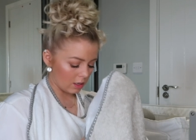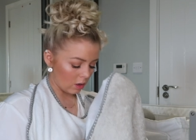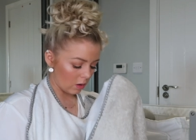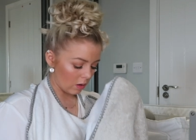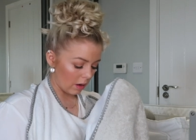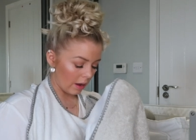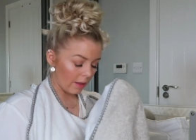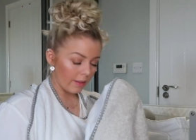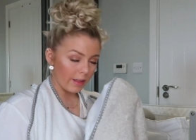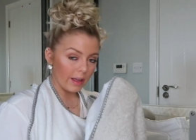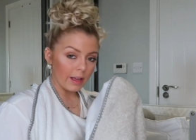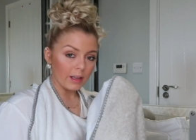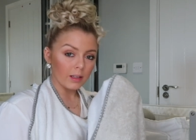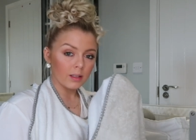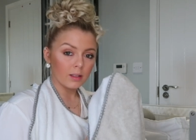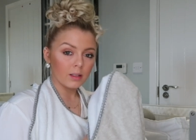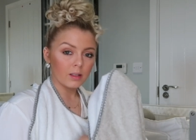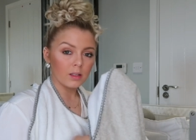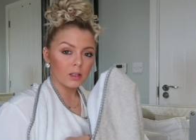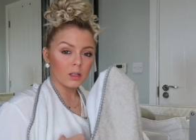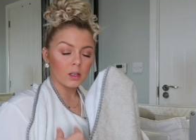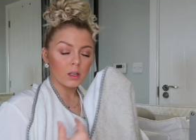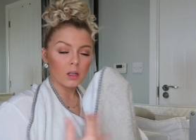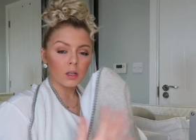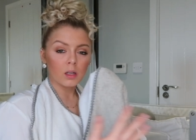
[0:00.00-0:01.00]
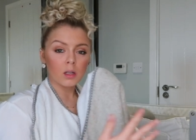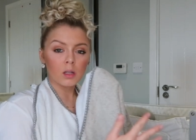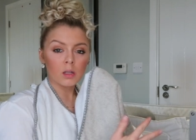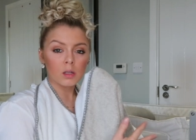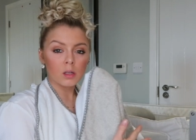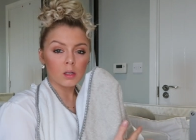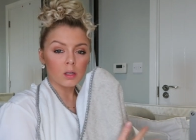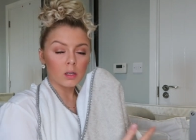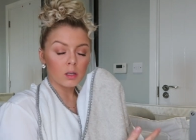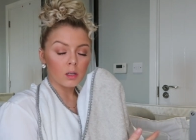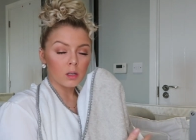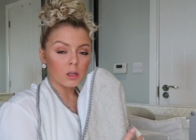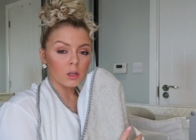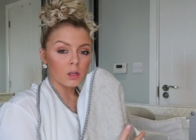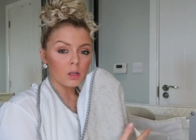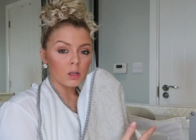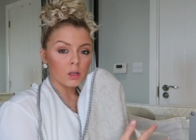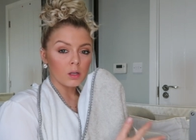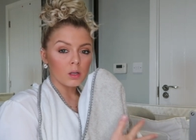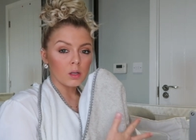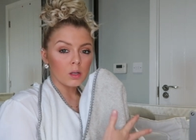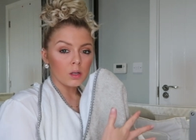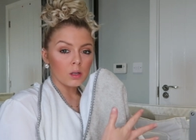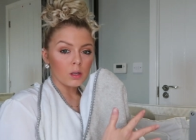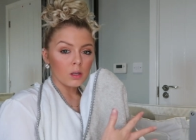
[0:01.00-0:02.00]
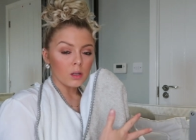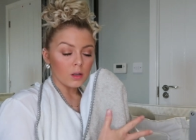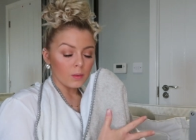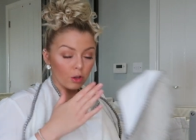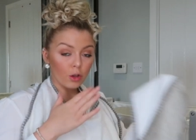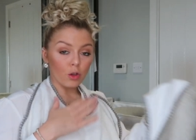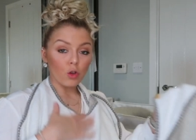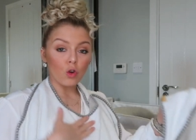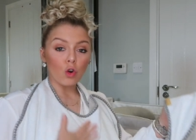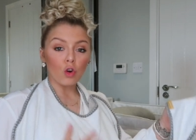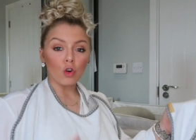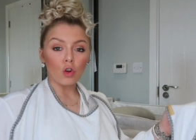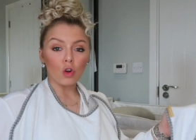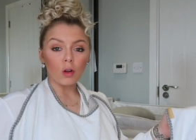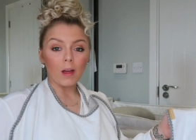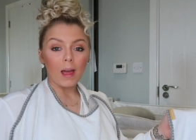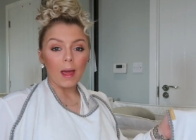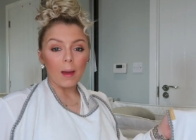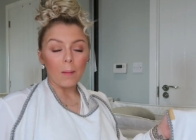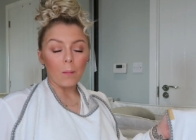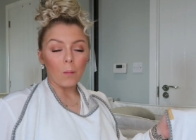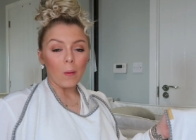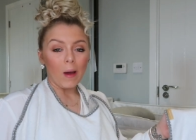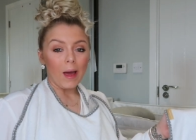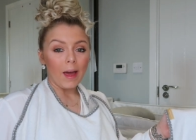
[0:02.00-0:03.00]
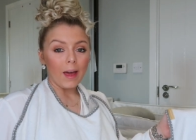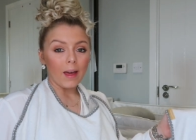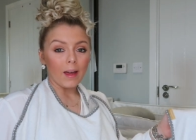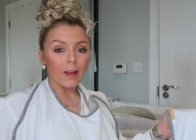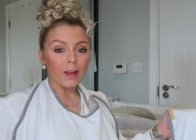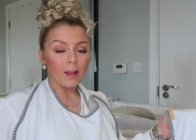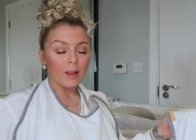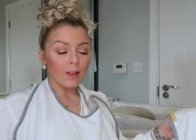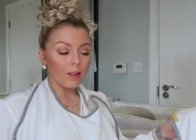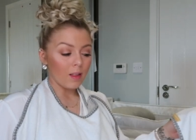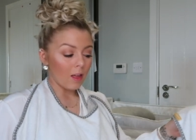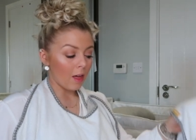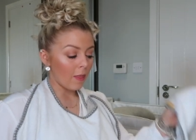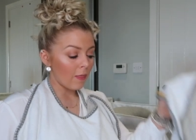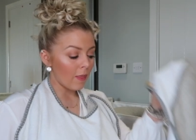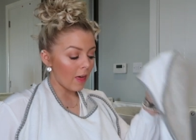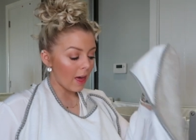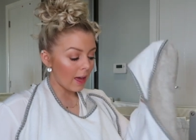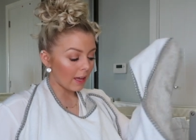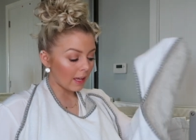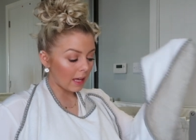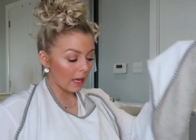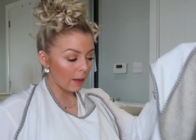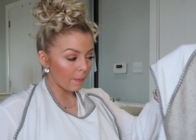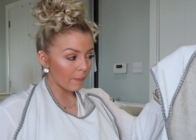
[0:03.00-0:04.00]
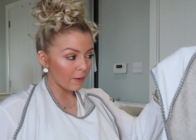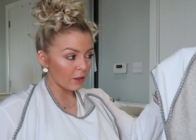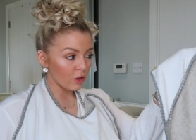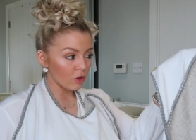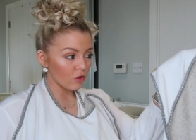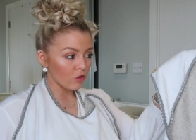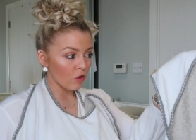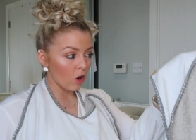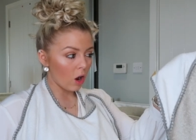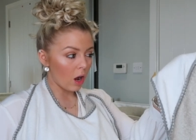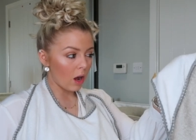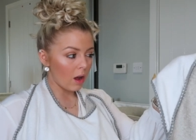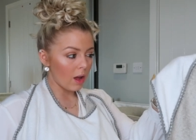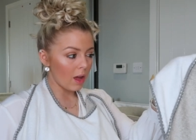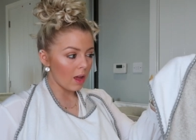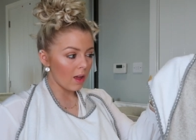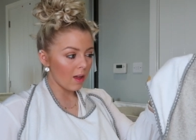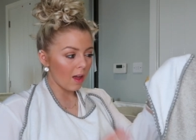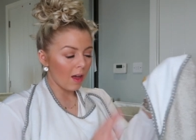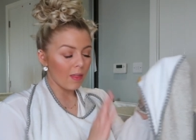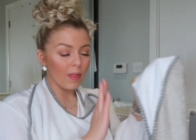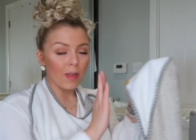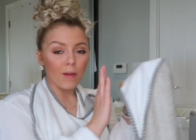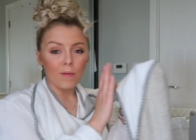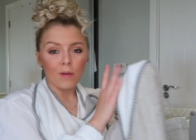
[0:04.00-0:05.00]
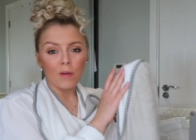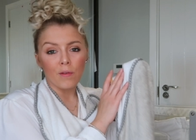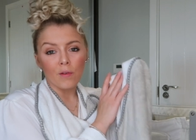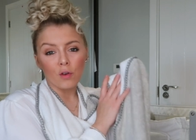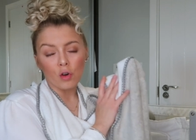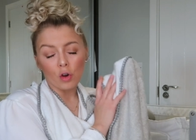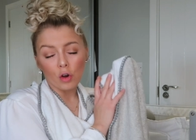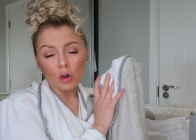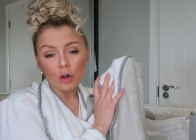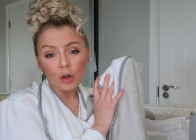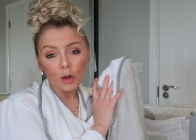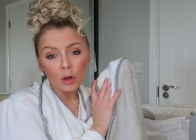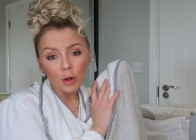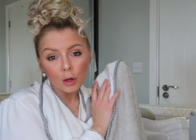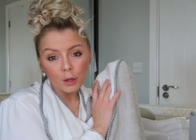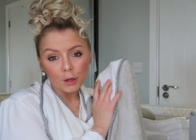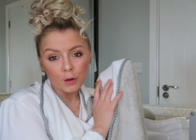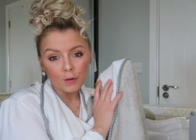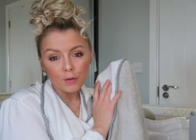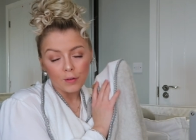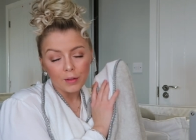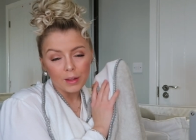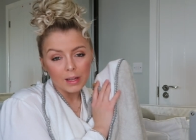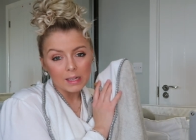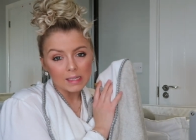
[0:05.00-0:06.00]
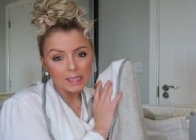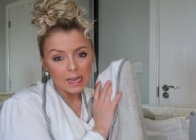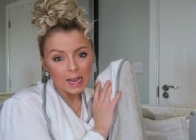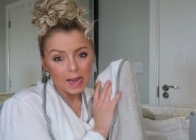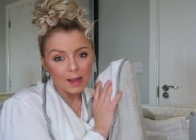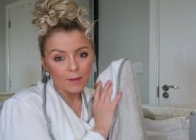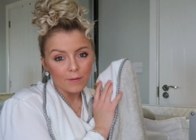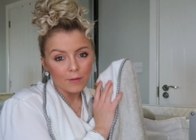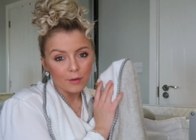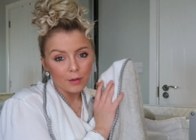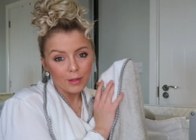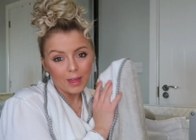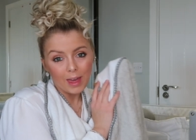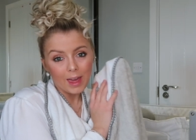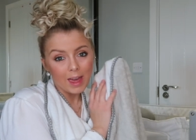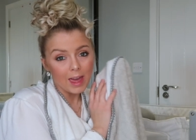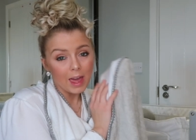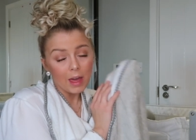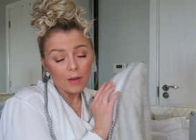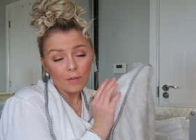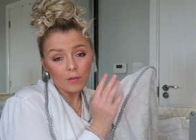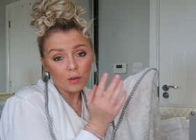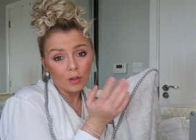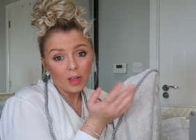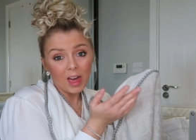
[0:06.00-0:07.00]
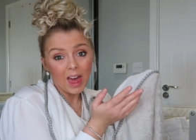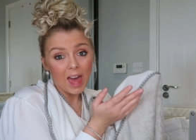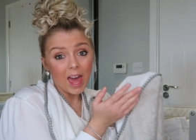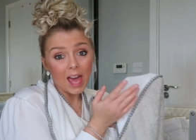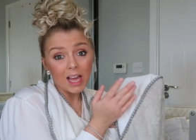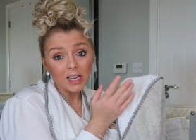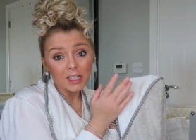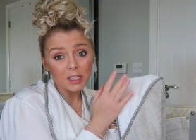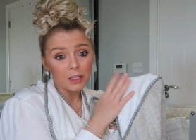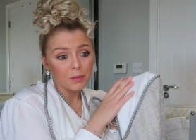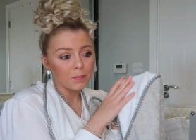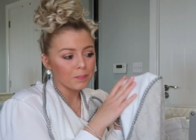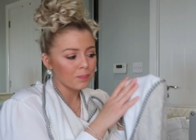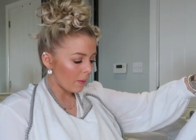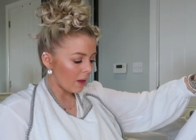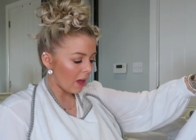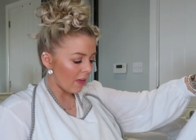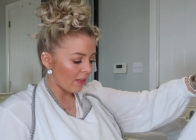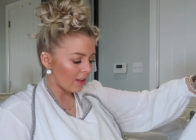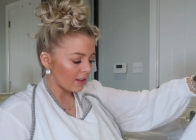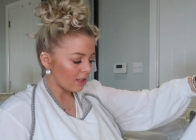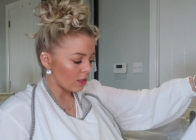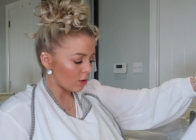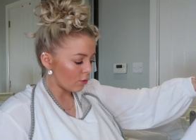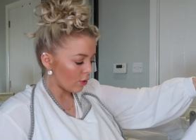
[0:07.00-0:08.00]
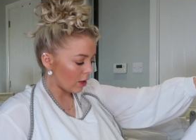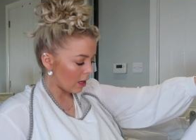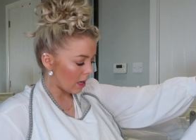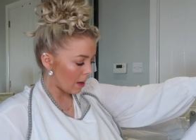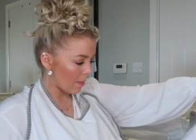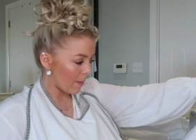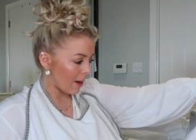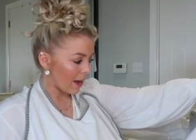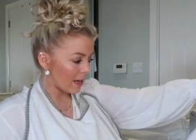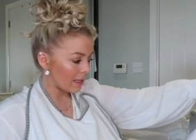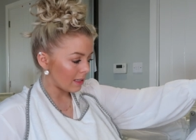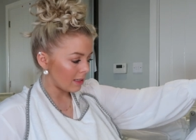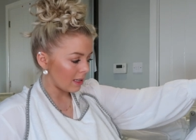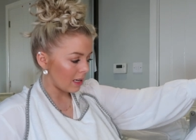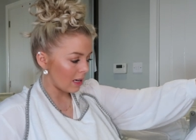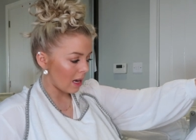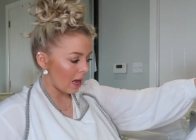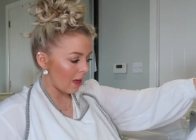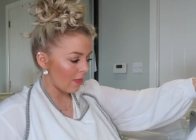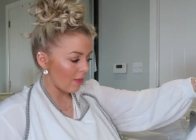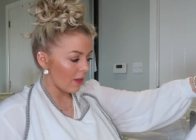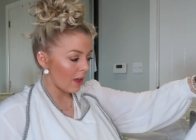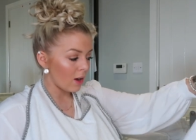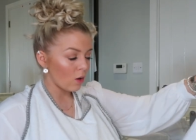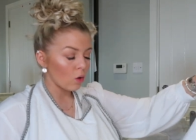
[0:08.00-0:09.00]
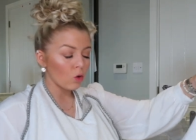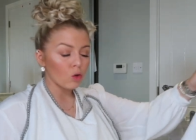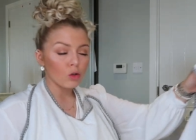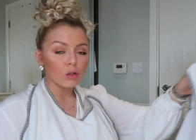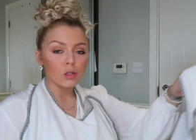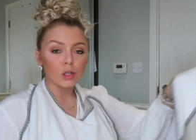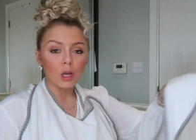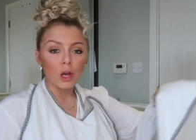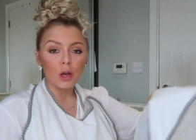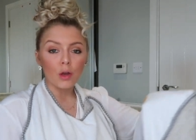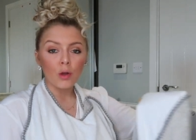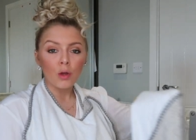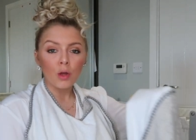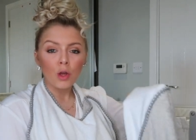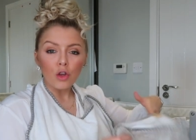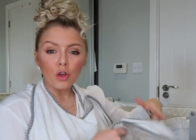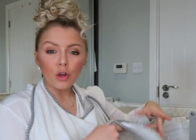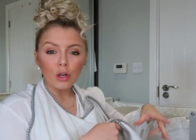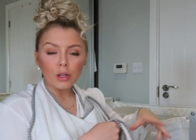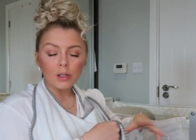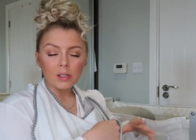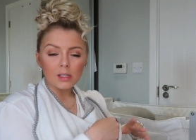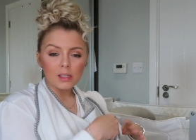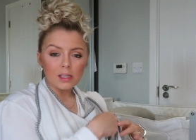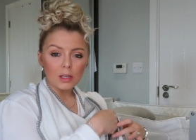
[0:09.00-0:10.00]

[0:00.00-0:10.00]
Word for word: so like this so you're not getting wet and they're keeping dry and they've even got a hood for their for their for their head but yeah this is really amazing and then also you can